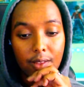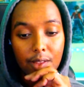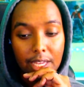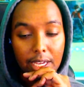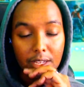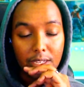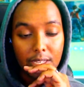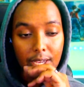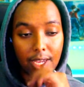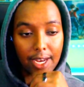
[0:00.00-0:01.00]

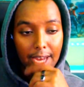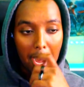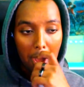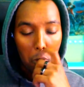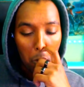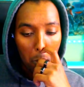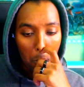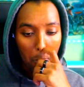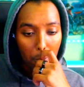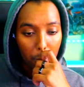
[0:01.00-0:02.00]
Gilst. Now,
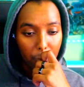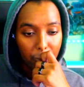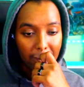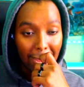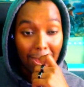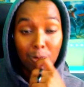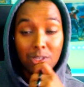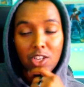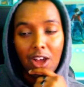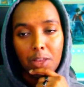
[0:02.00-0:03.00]
I
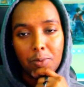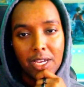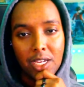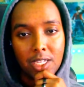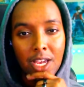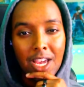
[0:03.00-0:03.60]
was shocked because